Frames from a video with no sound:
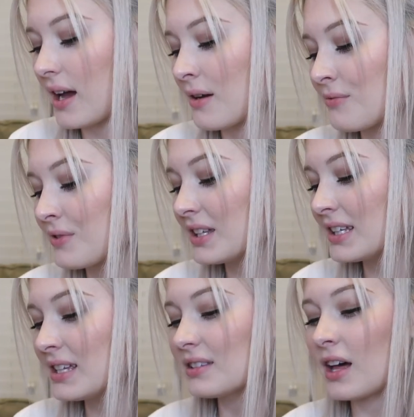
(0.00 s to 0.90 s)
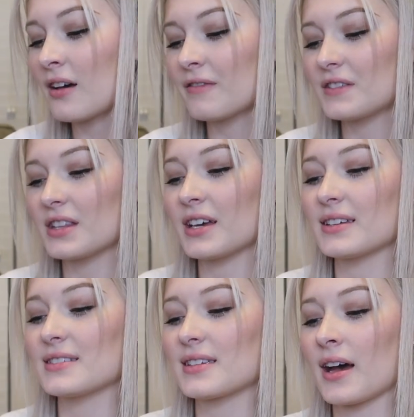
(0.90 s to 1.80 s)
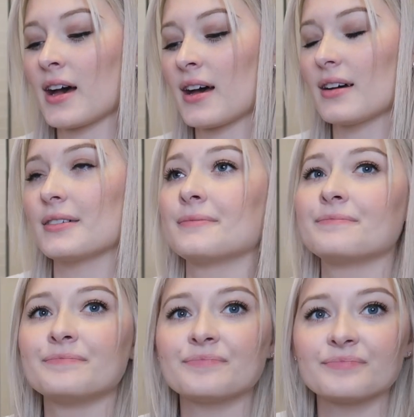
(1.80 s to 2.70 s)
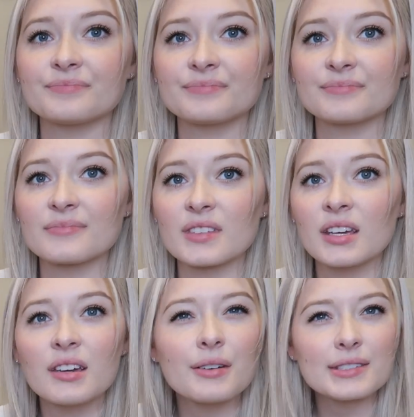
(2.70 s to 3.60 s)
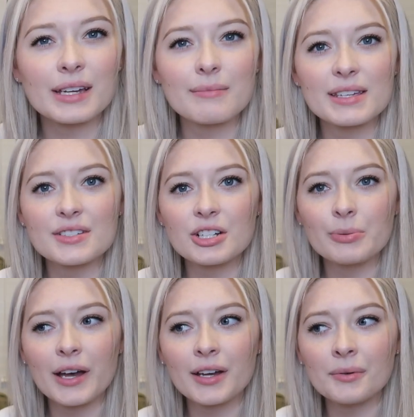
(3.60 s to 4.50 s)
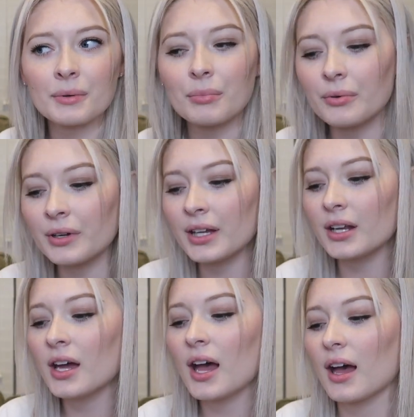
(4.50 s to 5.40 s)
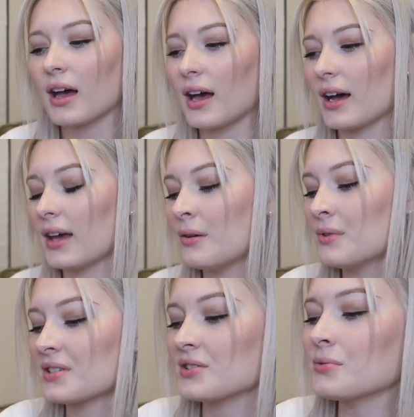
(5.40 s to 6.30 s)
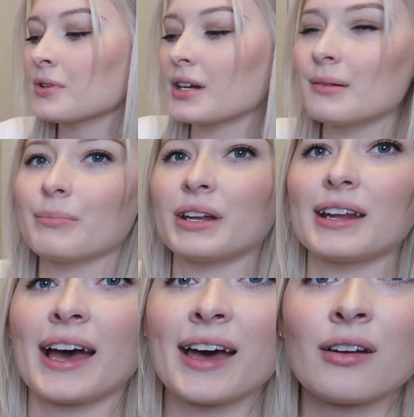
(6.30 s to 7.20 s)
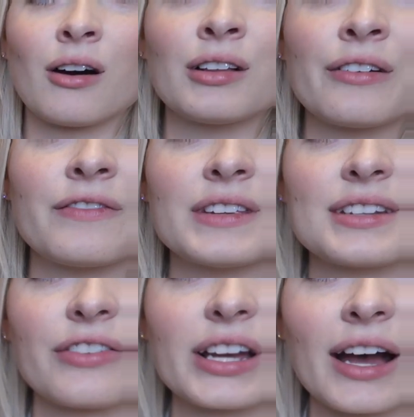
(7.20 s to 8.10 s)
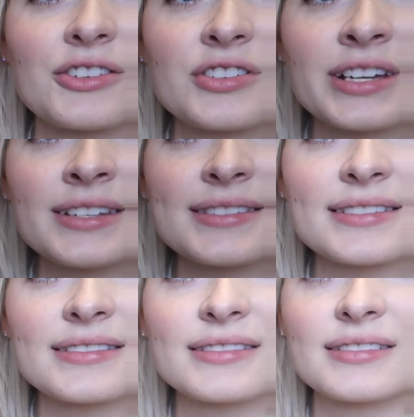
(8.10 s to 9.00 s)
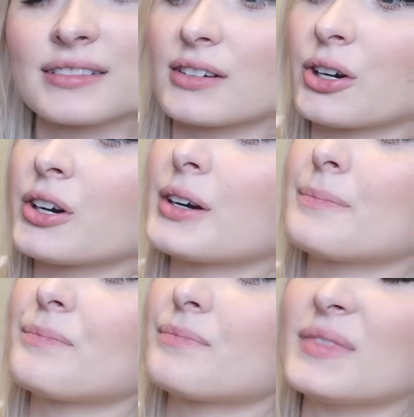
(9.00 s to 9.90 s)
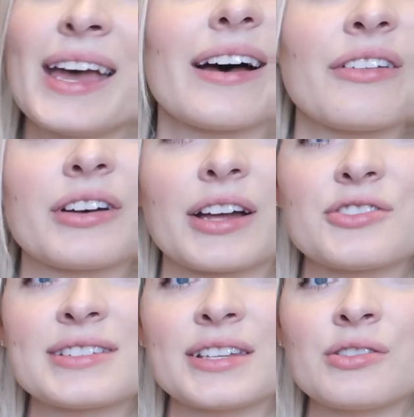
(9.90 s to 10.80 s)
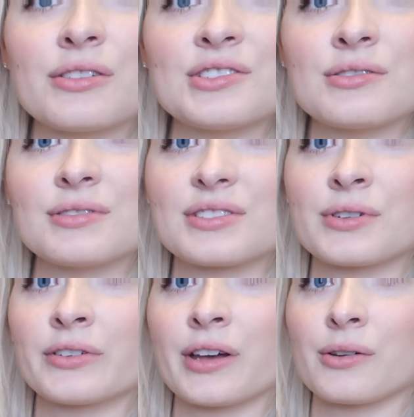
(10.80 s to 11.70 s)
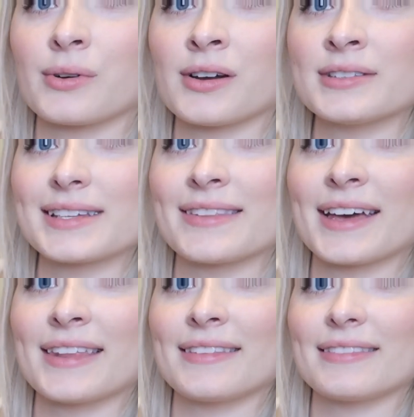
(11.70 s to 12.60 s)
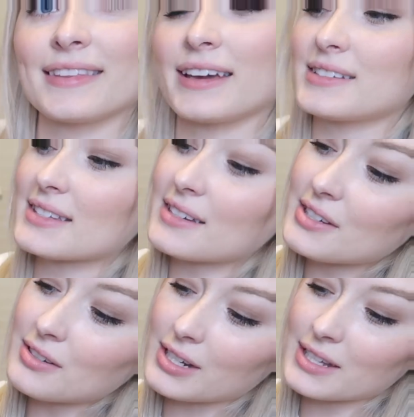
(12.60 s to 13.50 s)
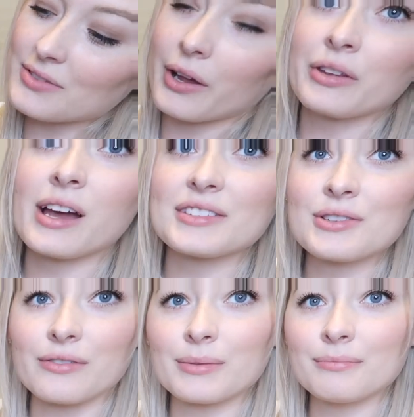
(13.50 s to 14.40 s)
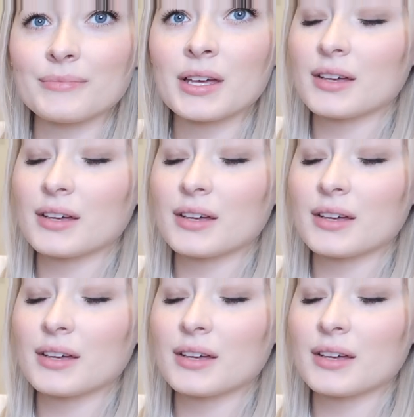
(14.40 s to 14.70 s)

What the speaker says: I really loved this, it was like a mystery pack at one point. It was Soarin', but it had all of the different countries, or yeah, all the countries that you go to, Soarin' around the world, and then they discontinued it, so I only got two of them.